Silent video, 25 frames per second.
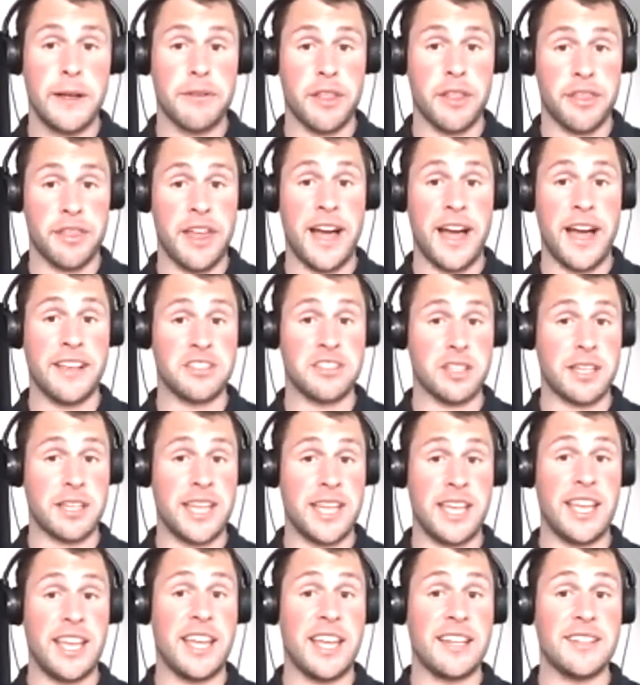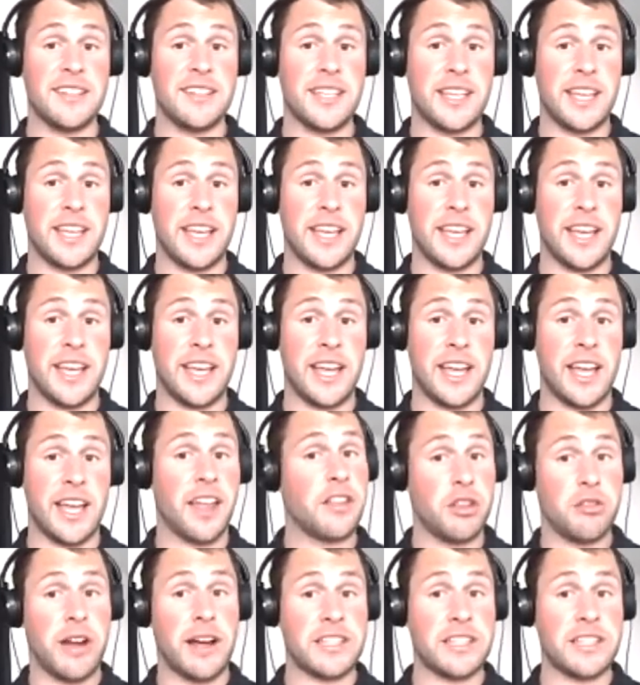and that is a key indicator that you're
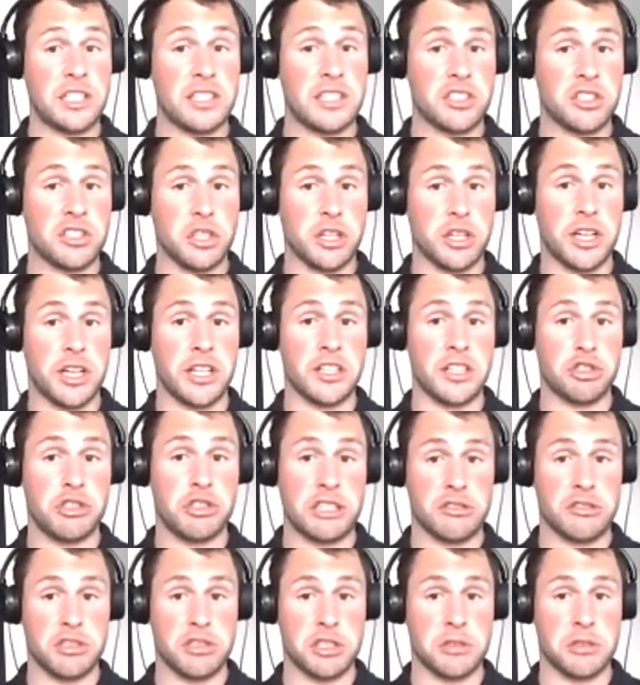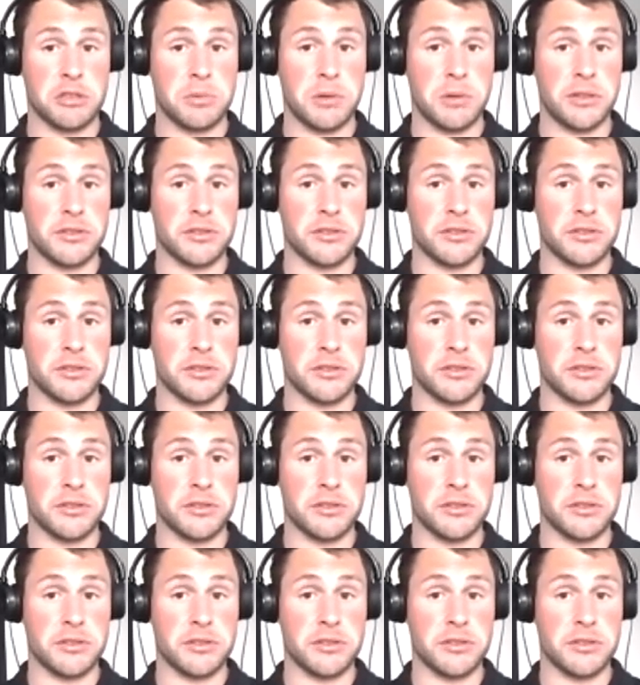actually stuck in a stress response.